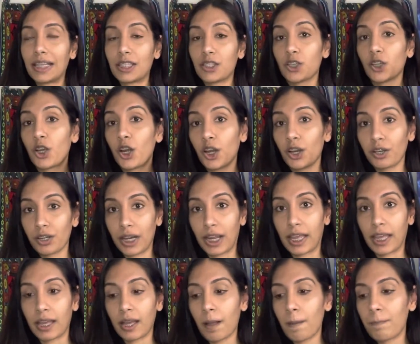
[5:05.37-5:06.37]
is
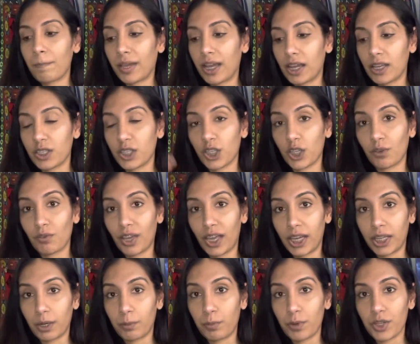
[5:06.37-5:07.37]
occurring because you've
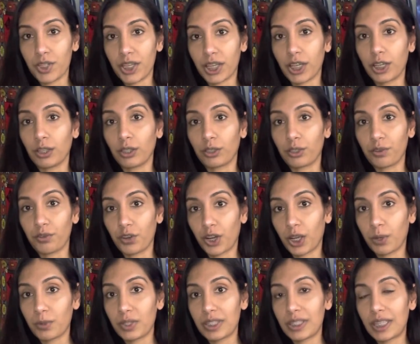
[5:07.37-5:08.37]
hit a particular
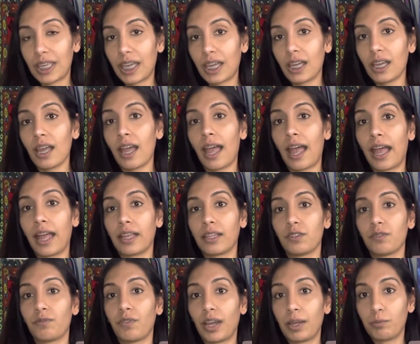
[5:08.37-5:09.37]
frequency
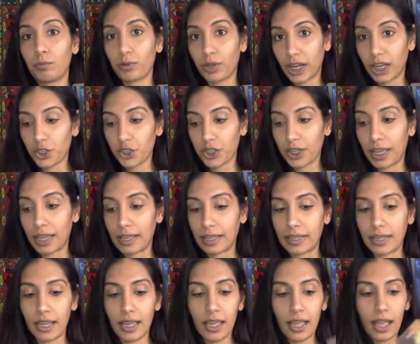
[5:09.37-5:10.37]
and
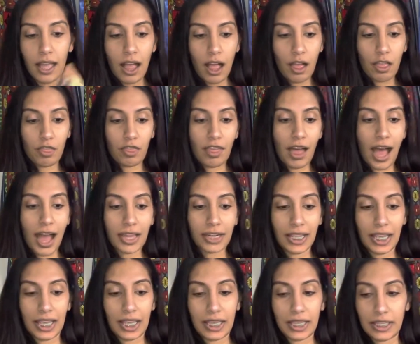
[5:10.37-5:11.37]
vibration that
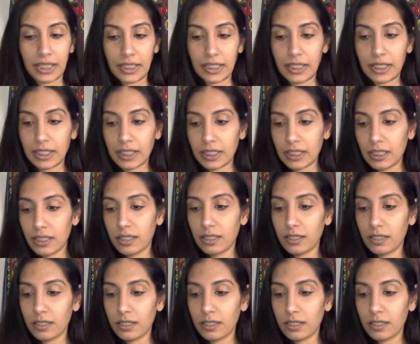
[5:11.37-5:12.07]
is